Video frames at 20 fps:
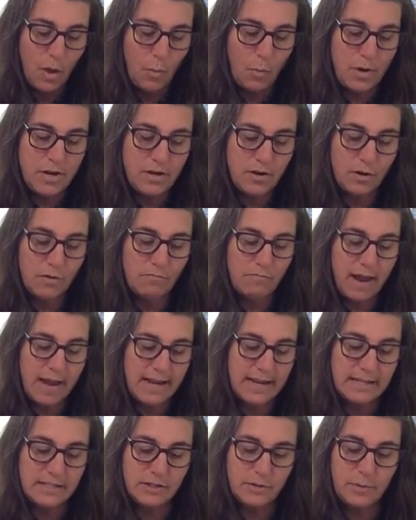When you're
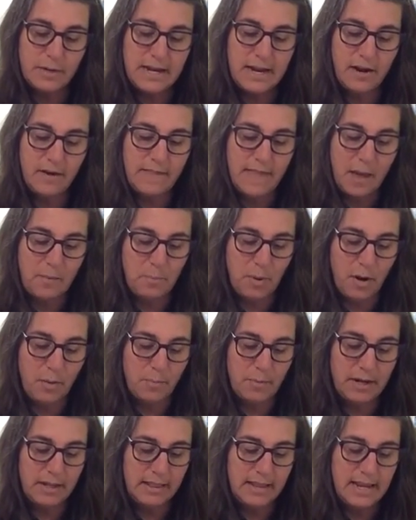ready to adhere that
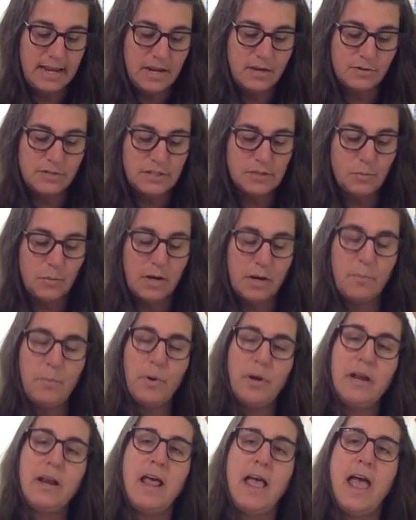permanently, you just want to
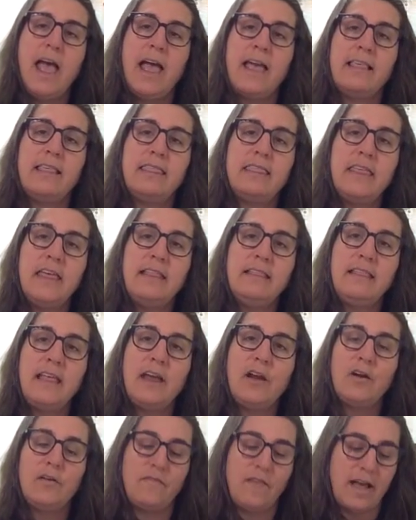put a thin
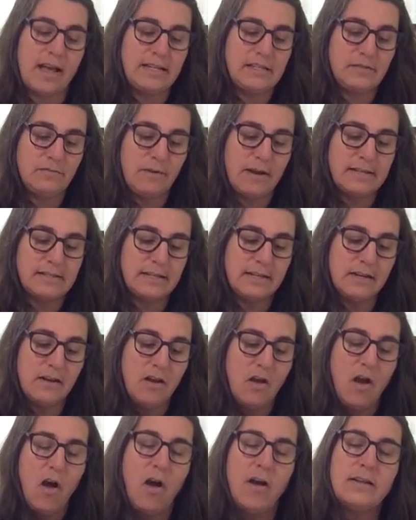layer of ice resin
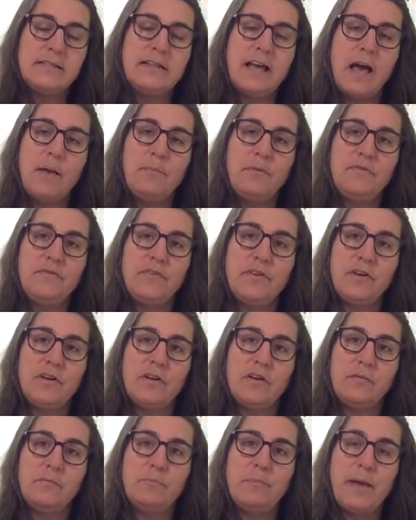on top of
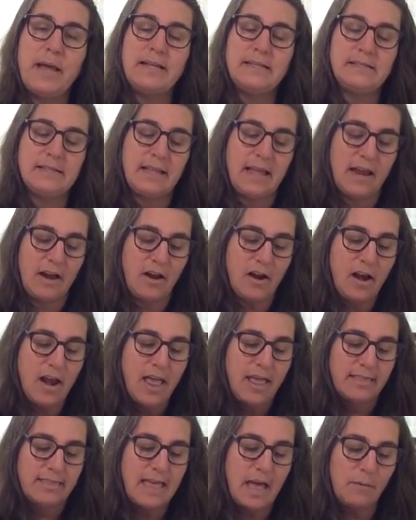your base layer.
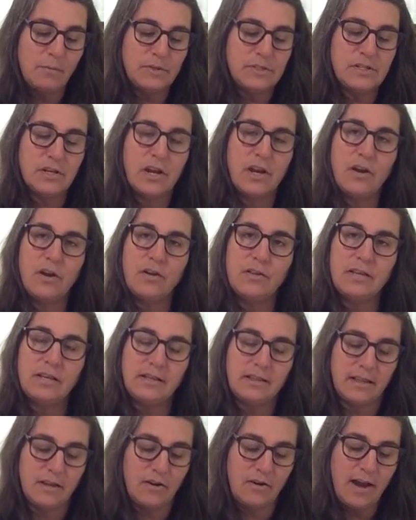That will secure the
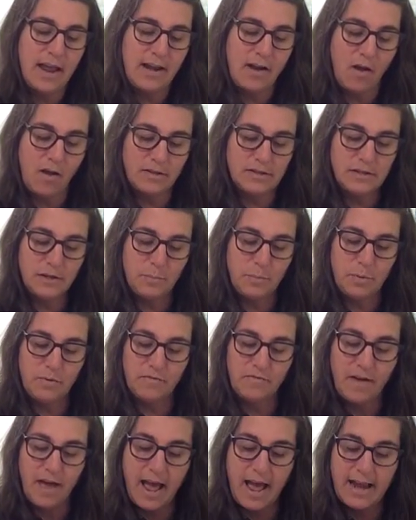glitter and also
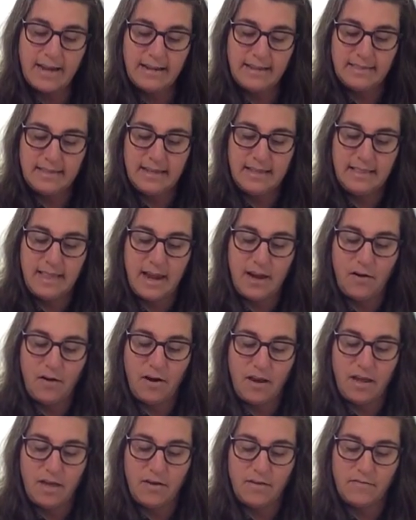provide the layer
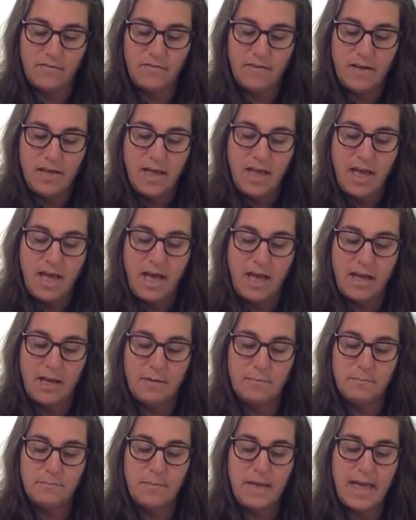of
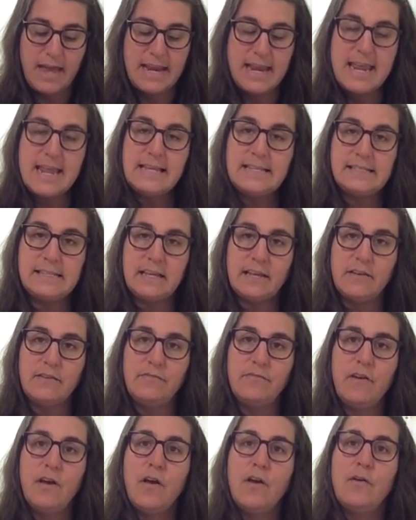
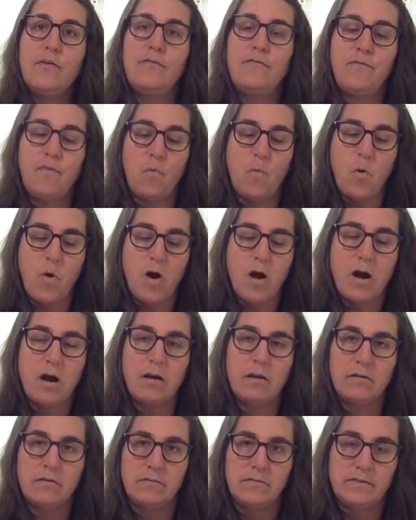adhesive
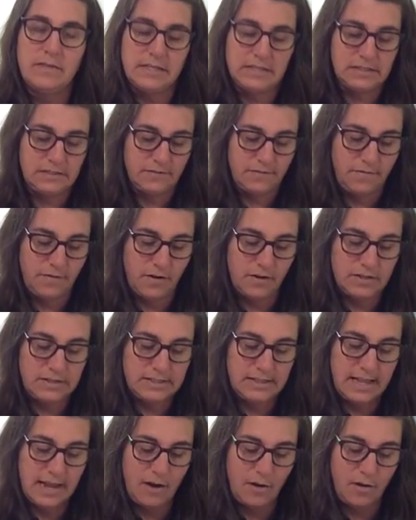for this
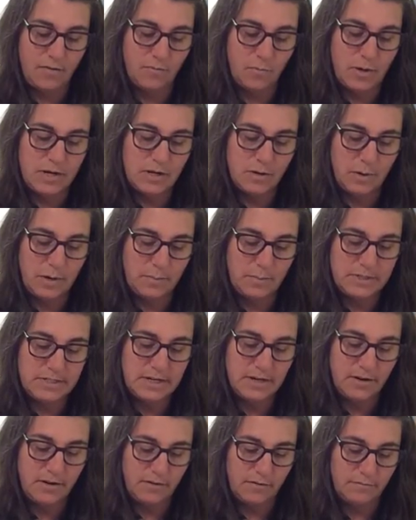first layer of windowing
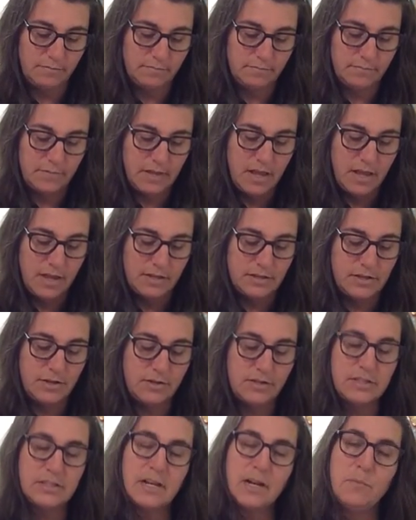material. So
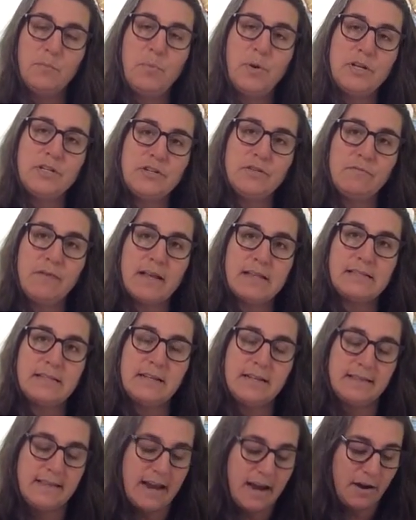you're just going to put your
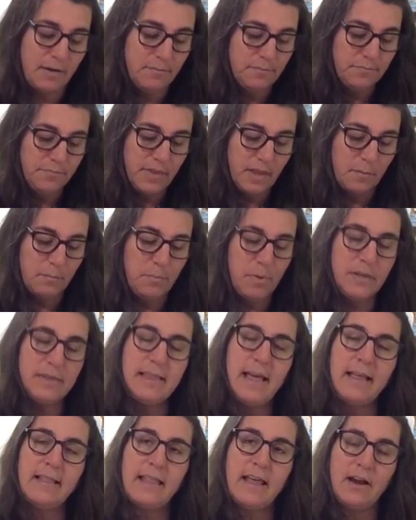resin in there, put
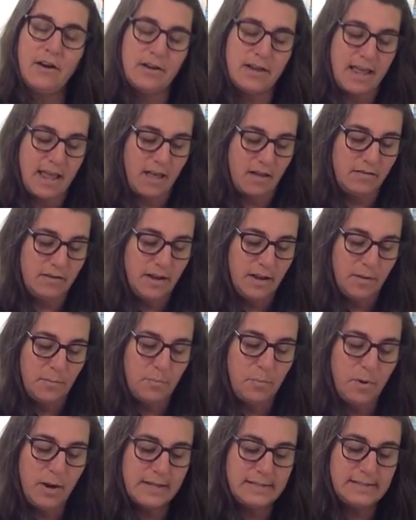that layer down,
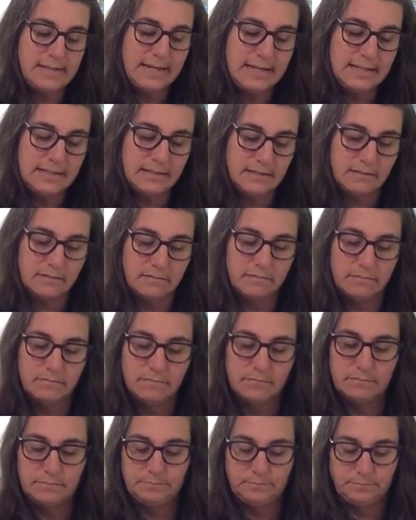press it,
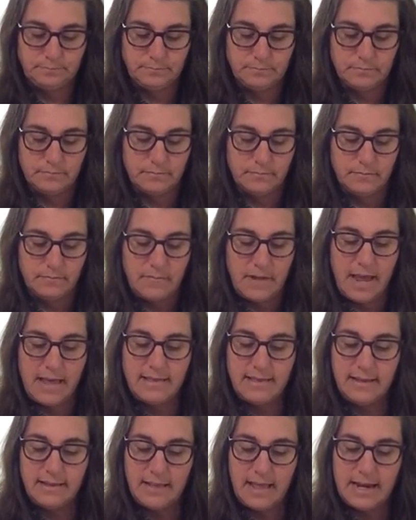
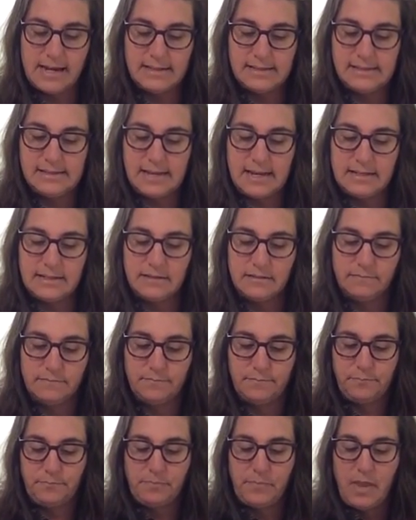and then let it sit.
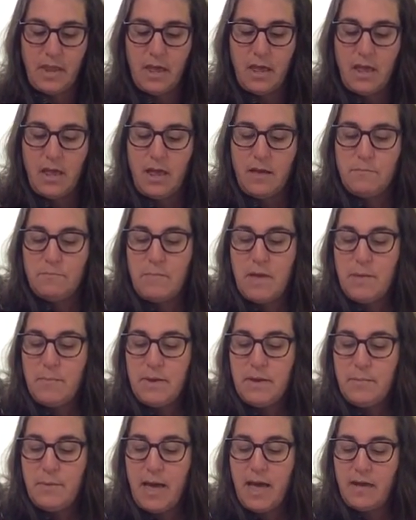
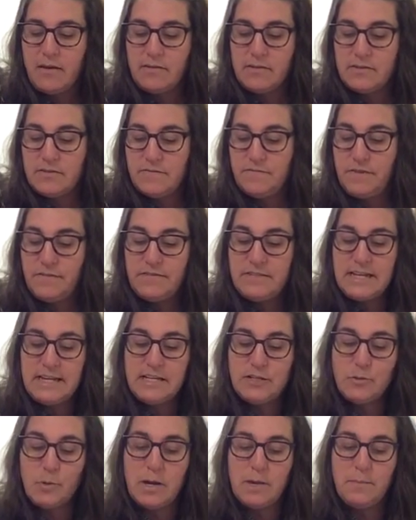Maybe about
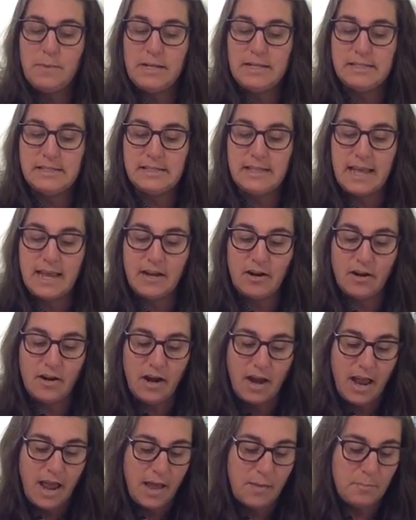15-20 minutes
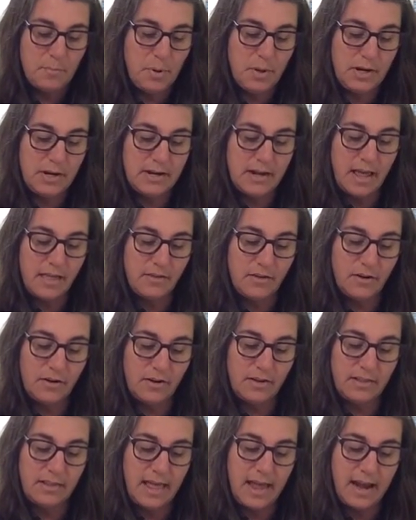later, put
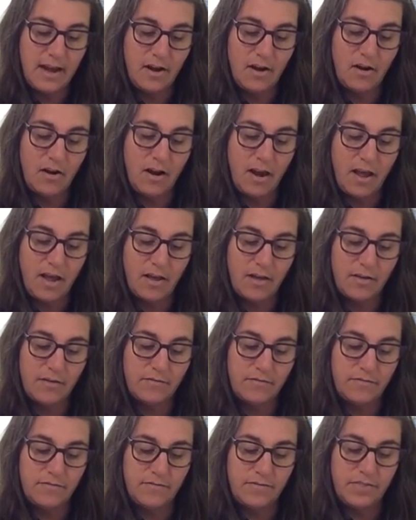another layer
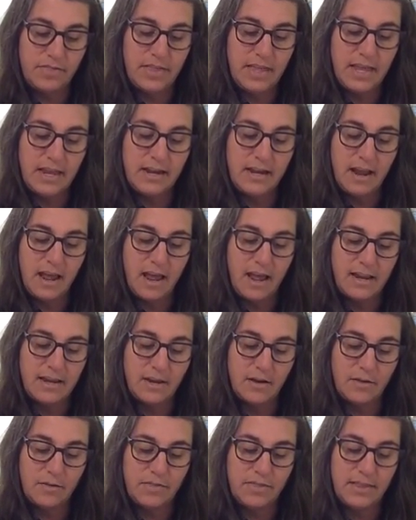of thin
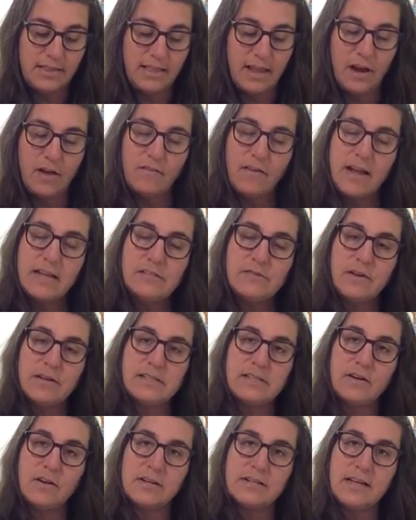layer of ice
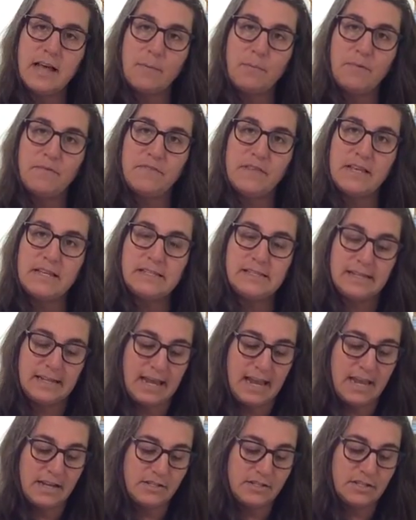resin on top of this,
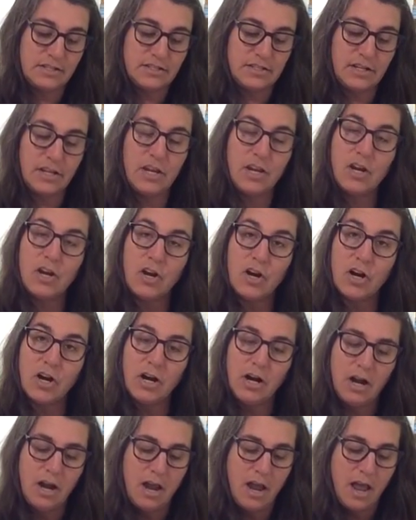again, to
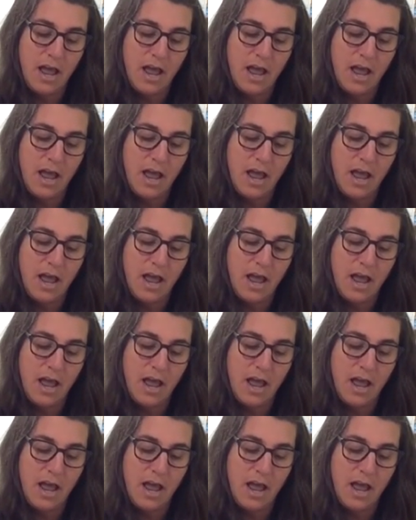secure